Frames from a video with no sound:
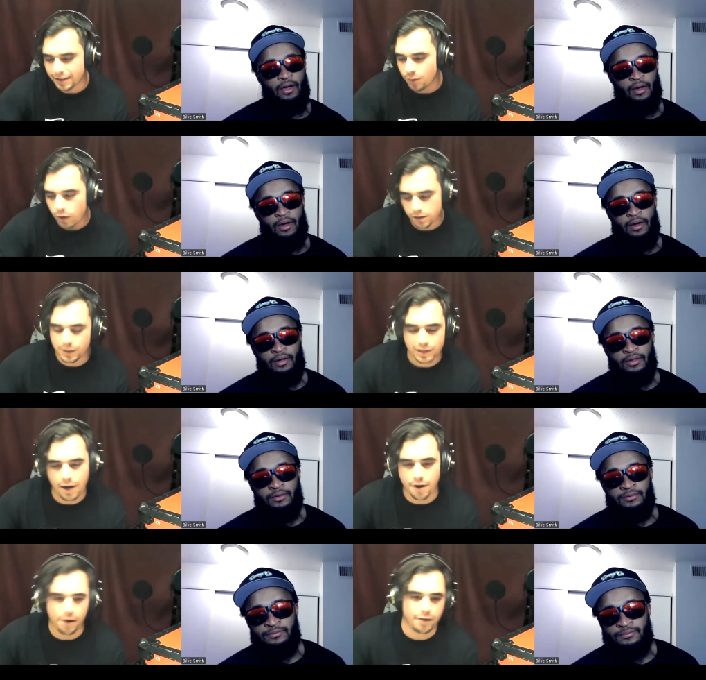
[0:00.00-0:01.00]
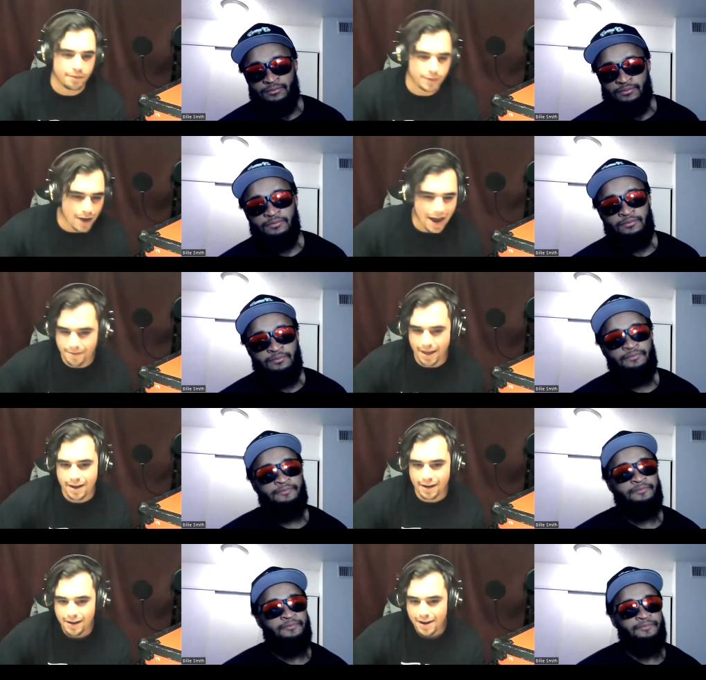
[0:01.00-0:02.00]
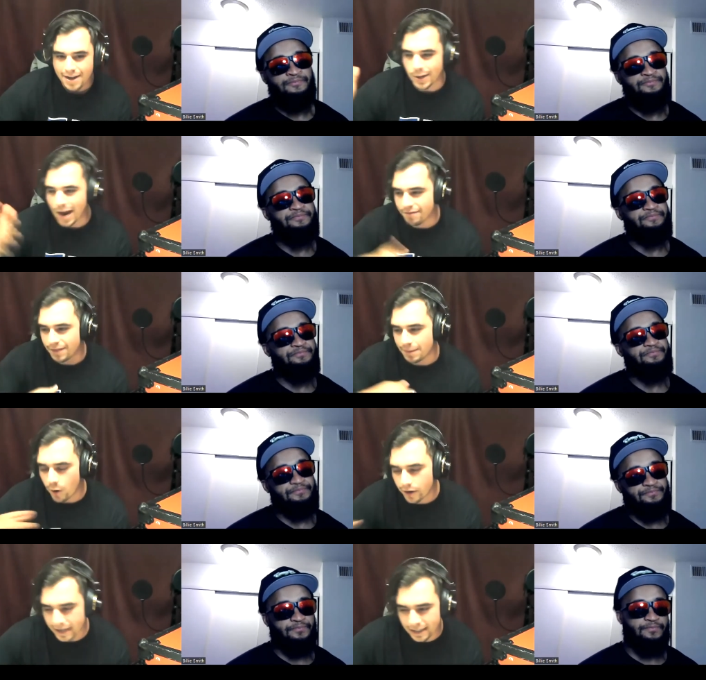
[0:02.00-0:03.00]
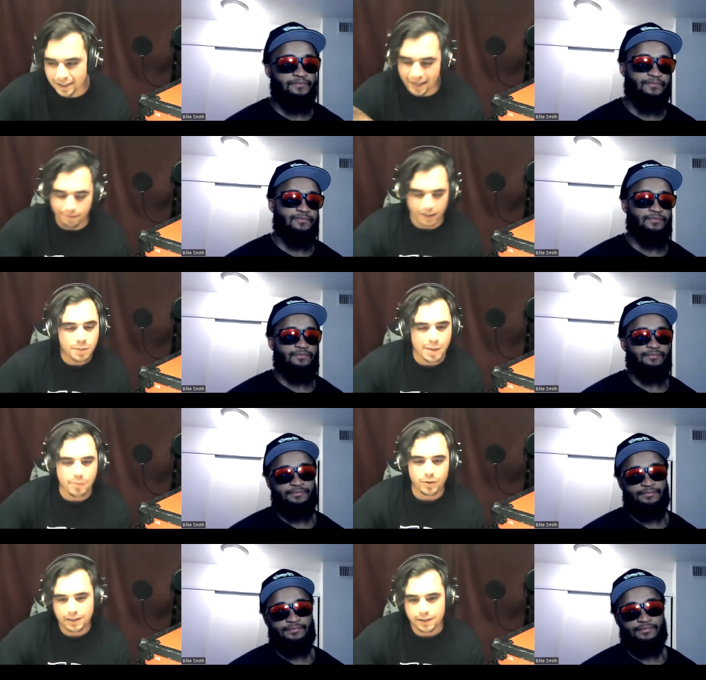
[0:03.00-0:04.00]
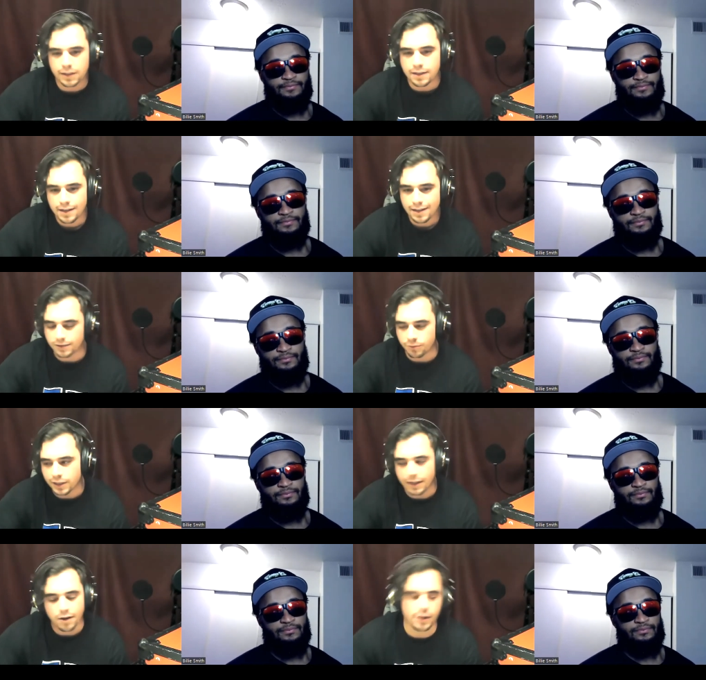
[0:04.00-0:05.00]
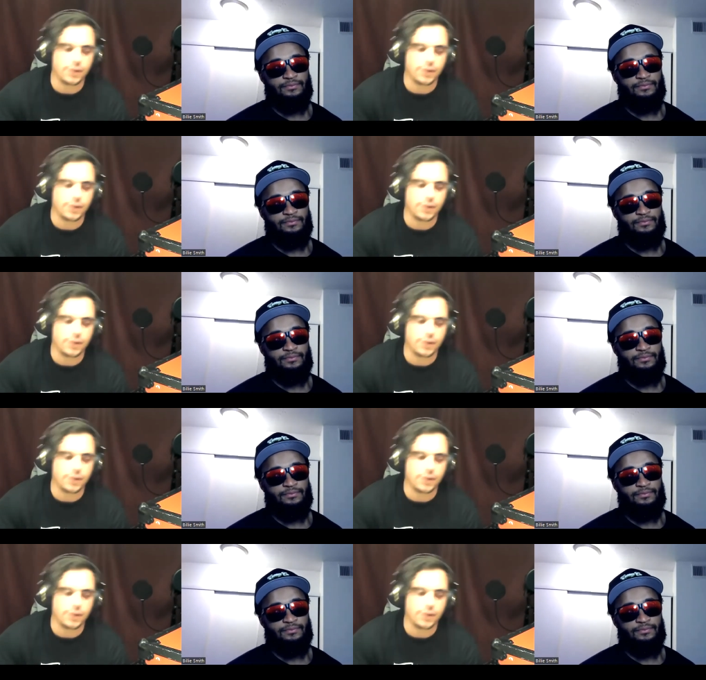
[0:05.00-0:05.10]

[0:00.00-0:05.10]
Speaker 1: the worst music on earth. If you have that, you have the marketing to convince people it's good. That's really all you